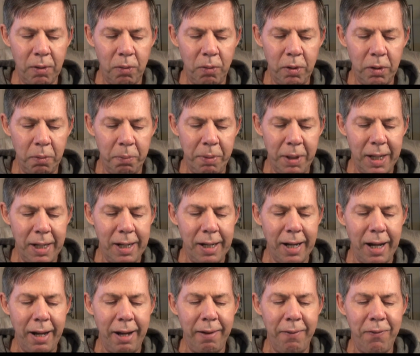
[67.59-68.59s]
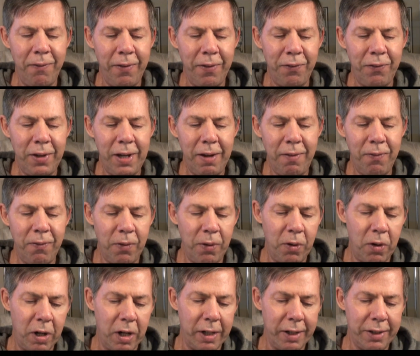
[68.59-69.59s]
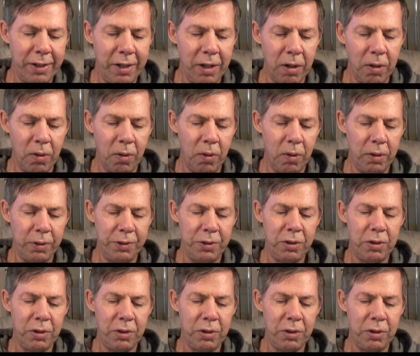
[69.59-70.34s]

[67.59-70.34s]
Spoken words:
will be a 54-year-old